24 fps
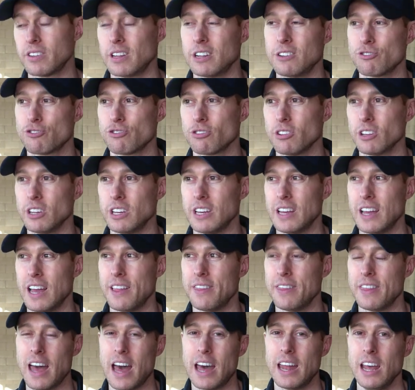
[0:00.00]

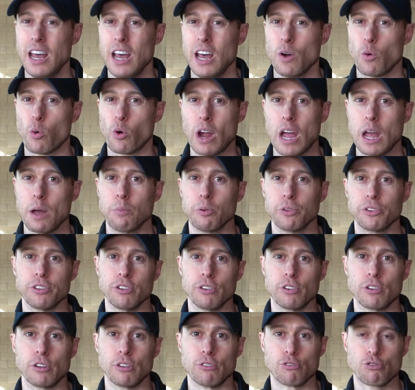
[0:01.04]
essentially, and that we're able
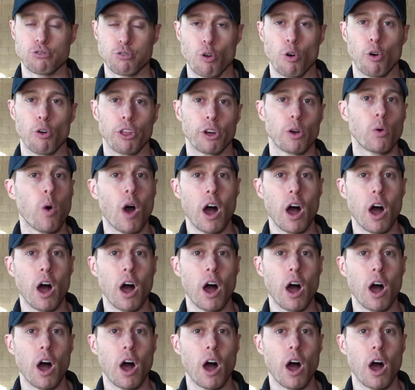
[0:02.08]
to control